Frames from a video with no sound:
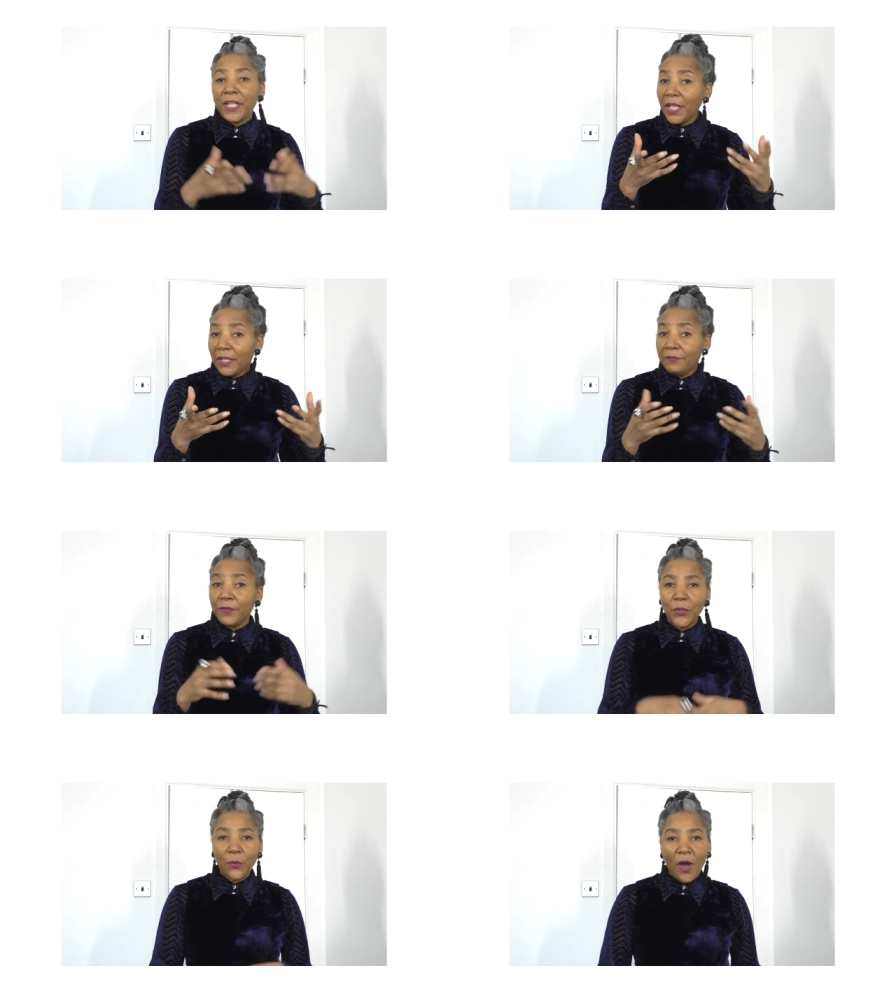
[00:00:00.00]
If
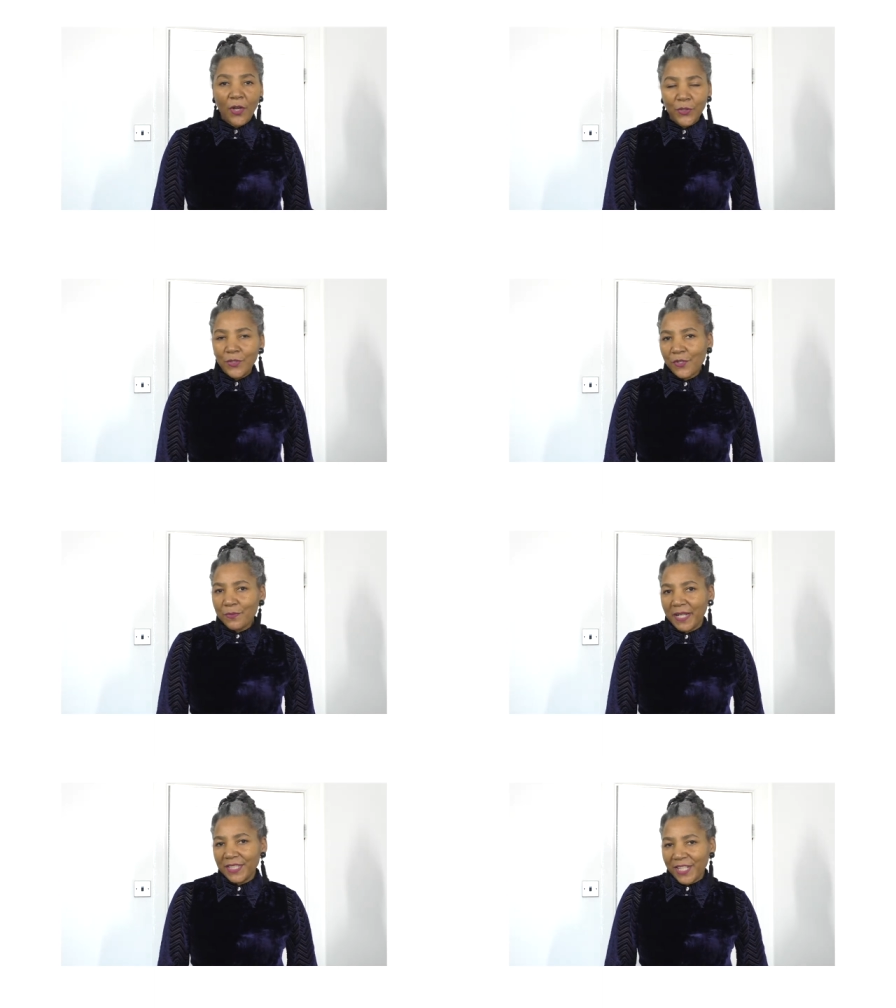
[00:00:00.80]
you are new to
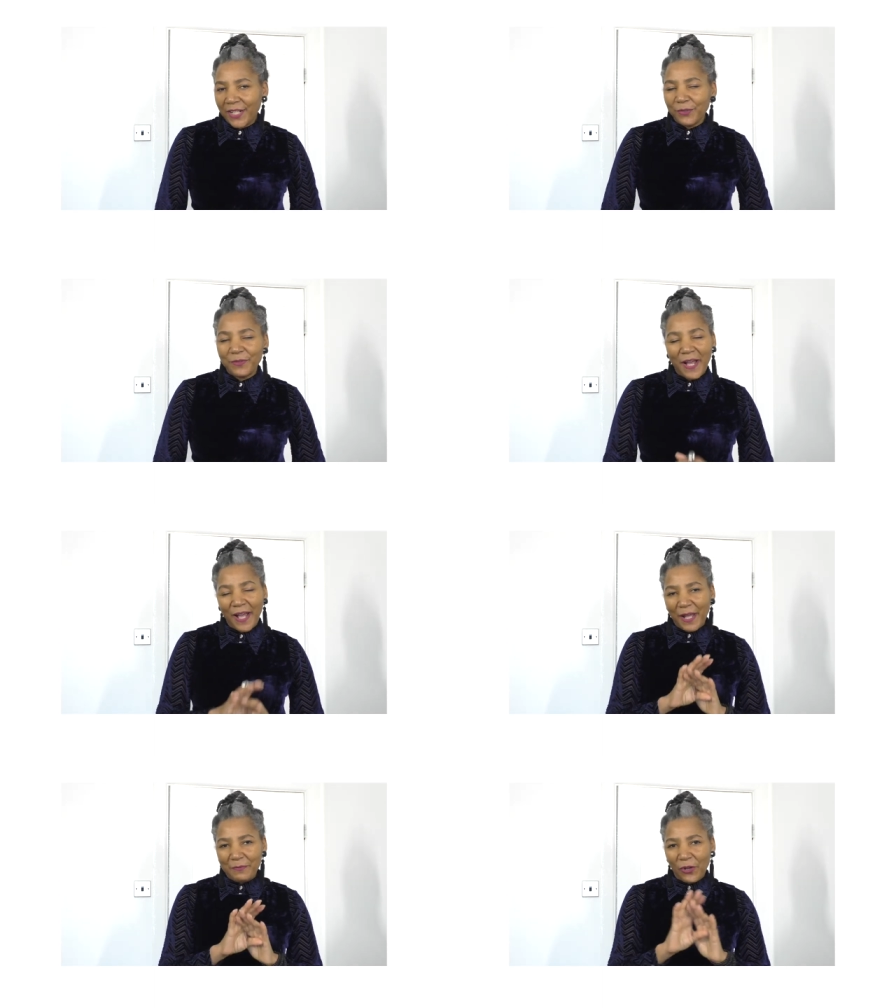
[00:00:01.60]
my channel,
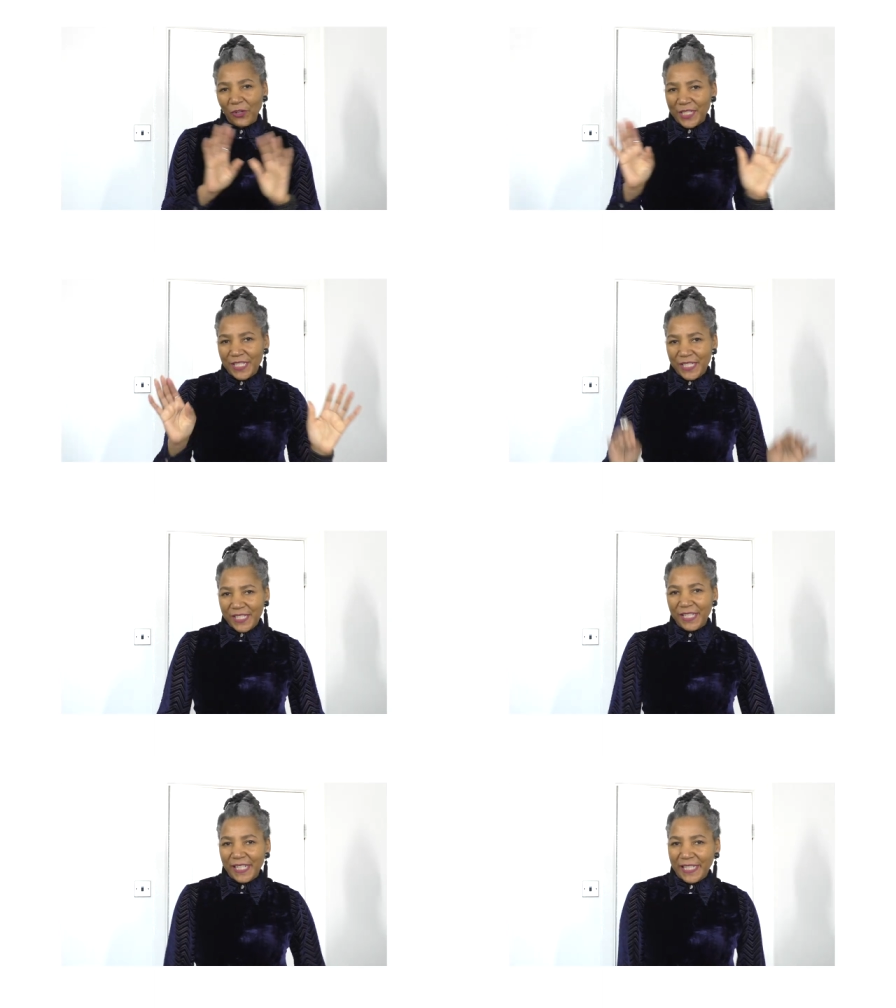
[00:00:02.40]
I'm Colleen
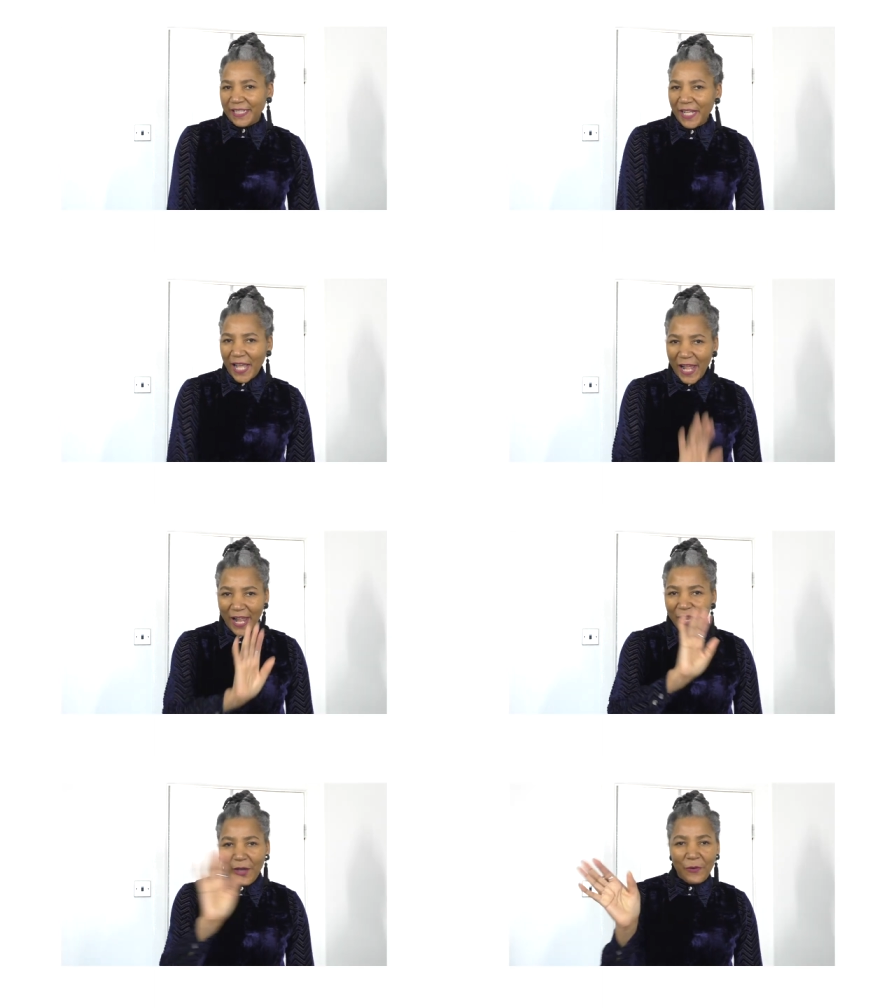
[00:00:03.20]
G. Lea.
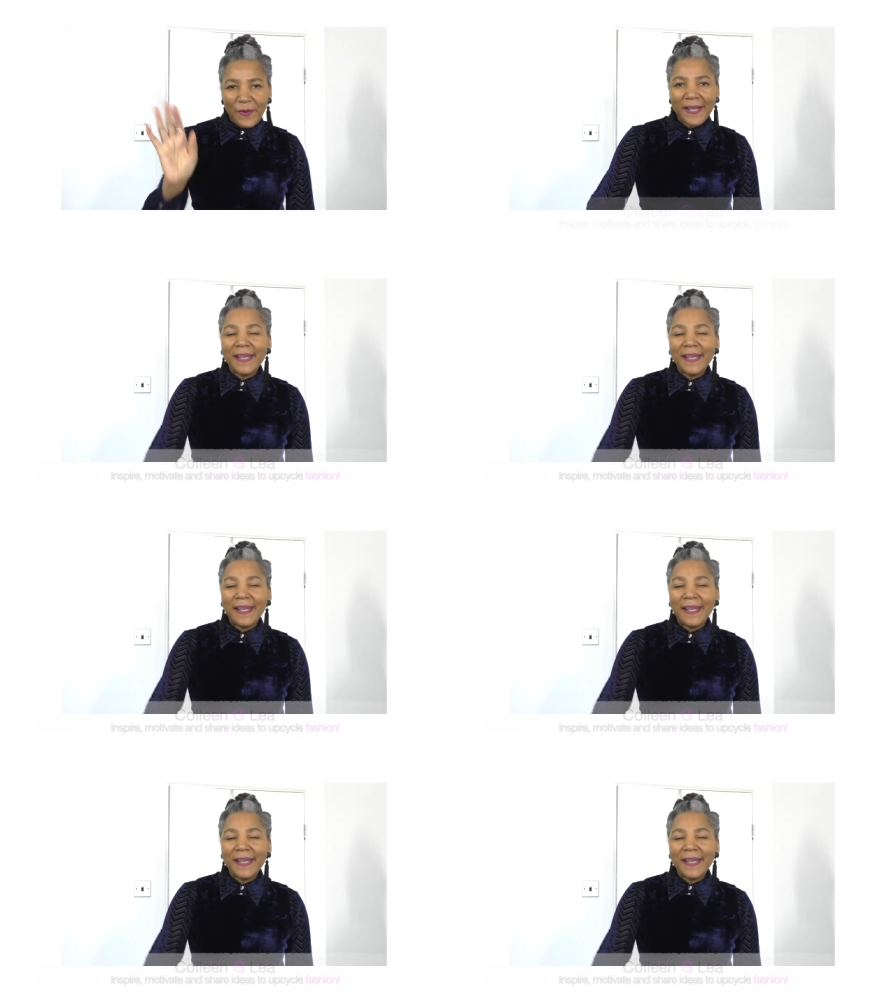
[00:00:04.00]
Hello.